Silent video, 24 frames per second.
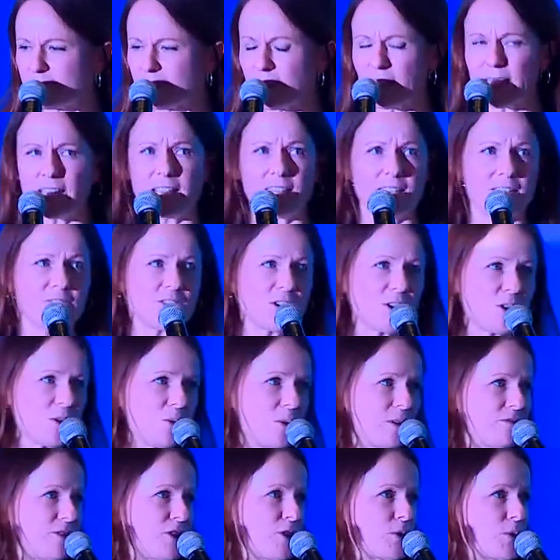Give you a
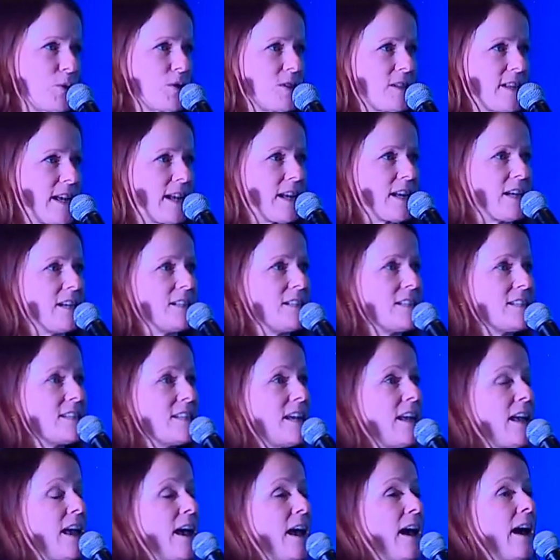few seconds
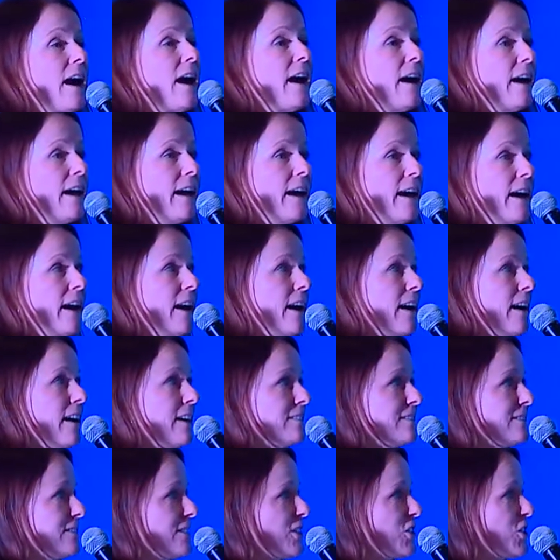
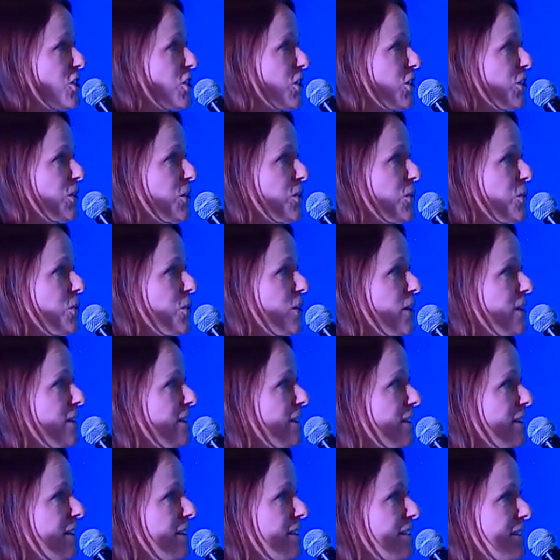to
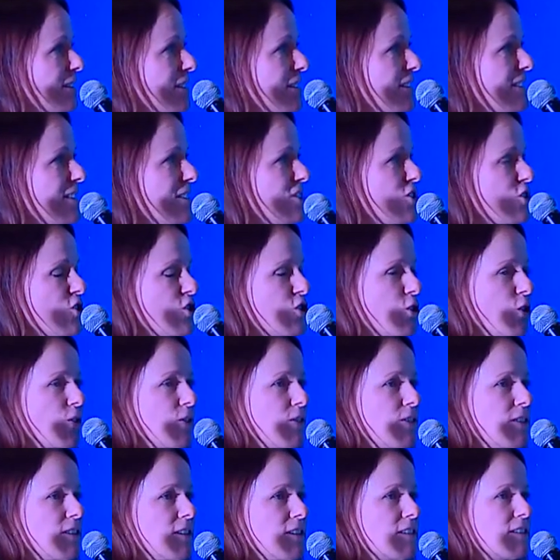
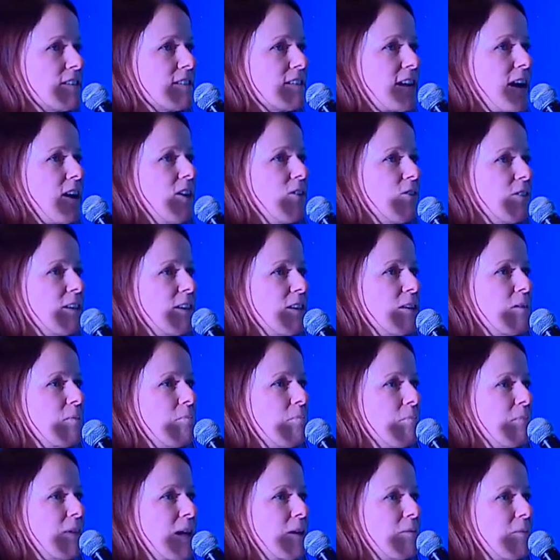jot this down, and
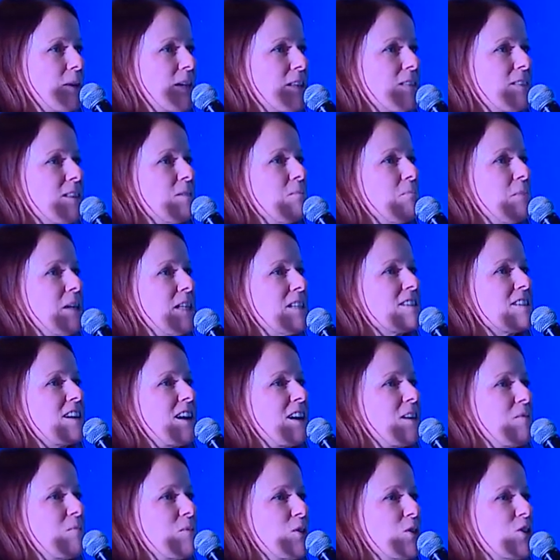maybe in the
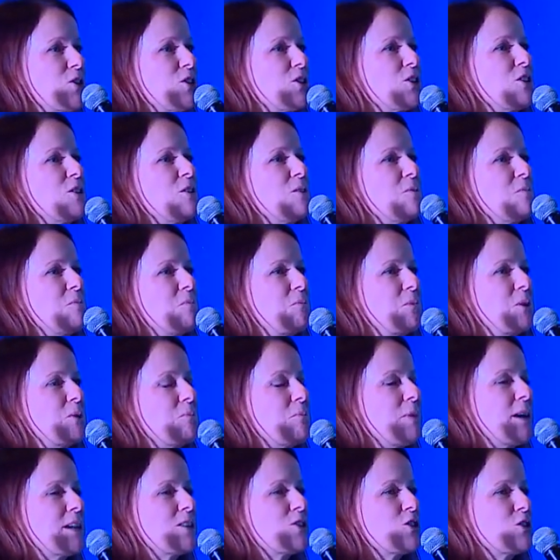meantime you could
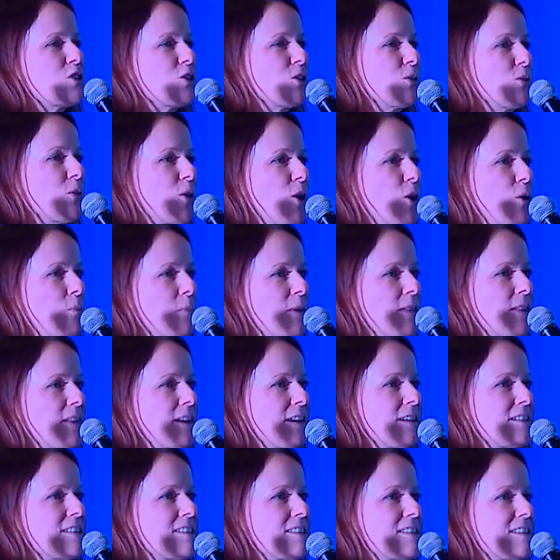prepare to open
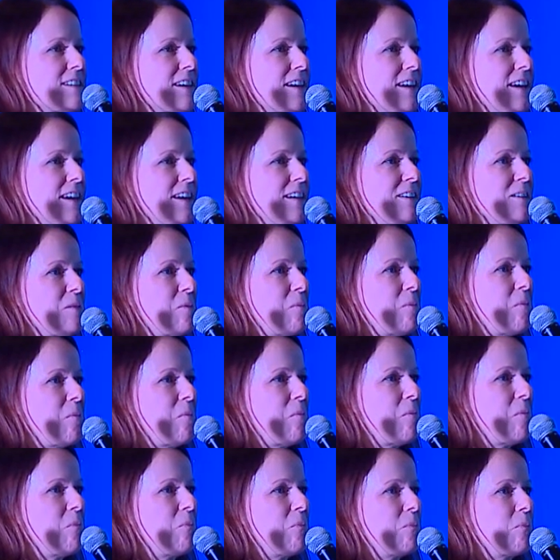that
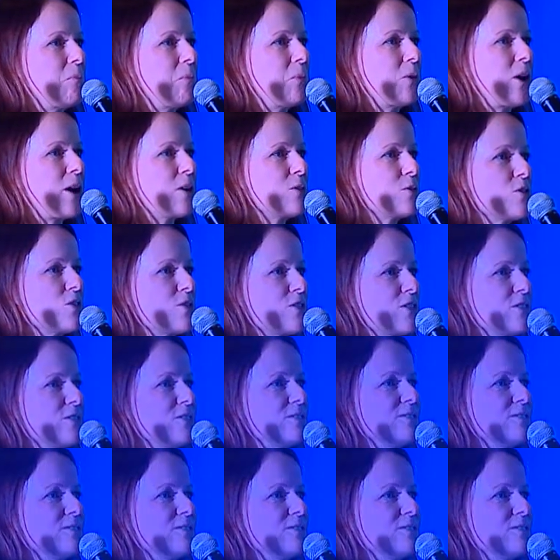browser.